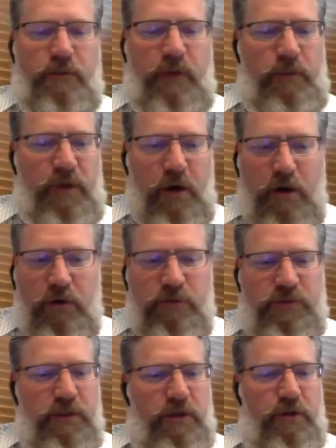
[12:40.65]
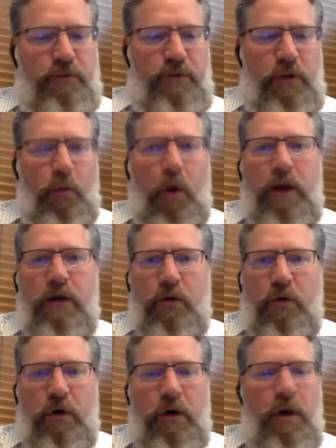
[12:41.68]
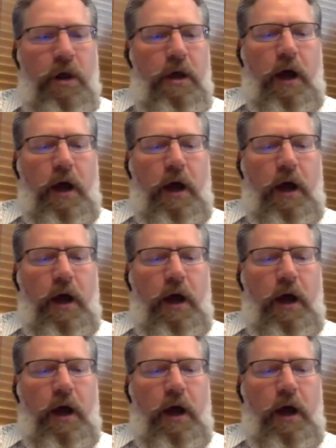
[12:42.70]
It may be oats, it could be white corn.